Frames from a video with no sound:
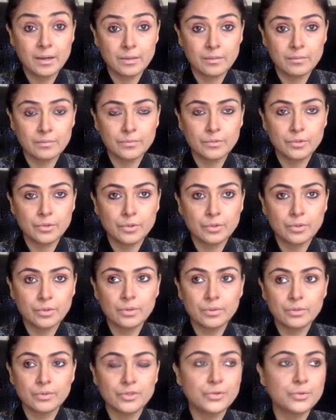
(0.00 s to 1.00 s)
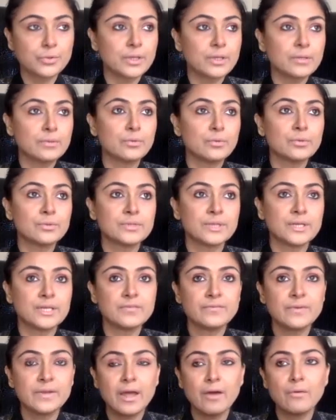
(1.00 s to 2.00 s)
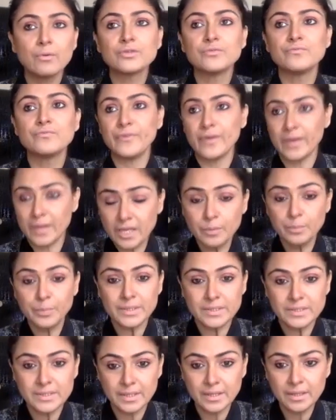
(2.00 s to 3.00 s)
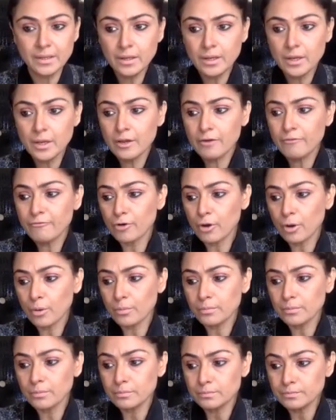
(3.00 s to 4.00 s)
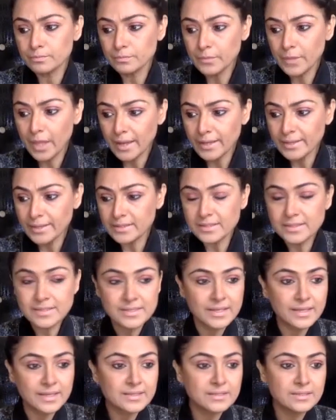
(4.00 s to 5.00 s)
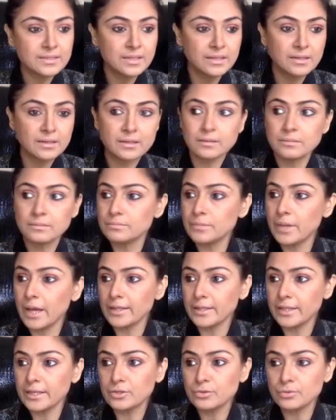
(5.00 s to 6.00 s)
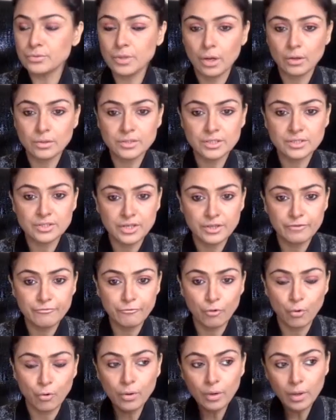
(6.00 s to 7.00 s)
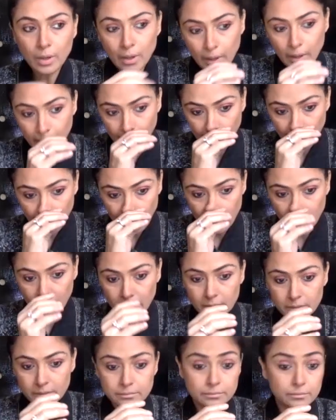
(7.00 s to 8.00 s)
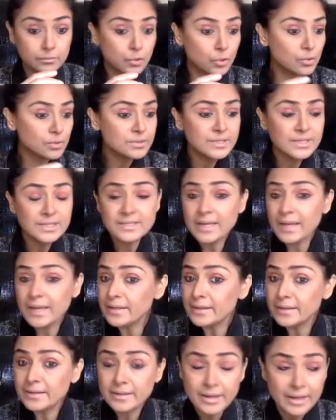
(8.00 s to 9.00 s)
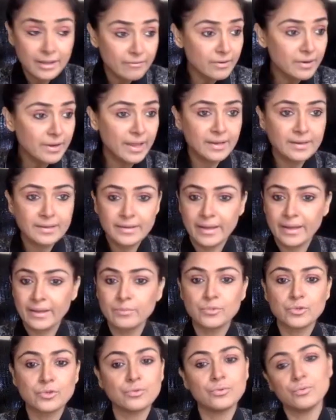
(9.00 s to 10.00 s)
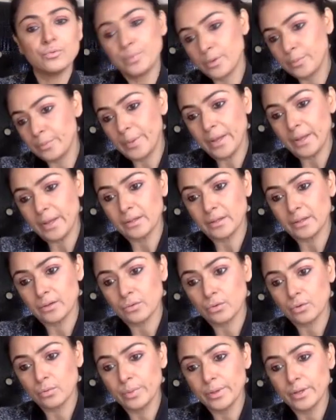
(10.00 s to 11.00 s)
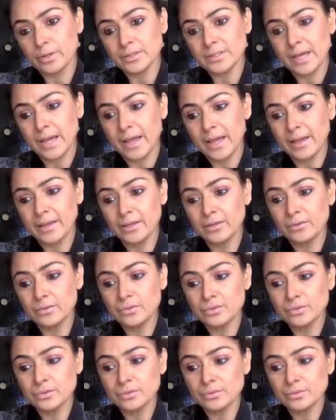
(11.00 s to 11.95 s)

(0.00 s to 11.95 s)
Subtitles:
During those days when I was very busy from 96 till I think 2003-04, those days I never get time to prepare the role because I used to,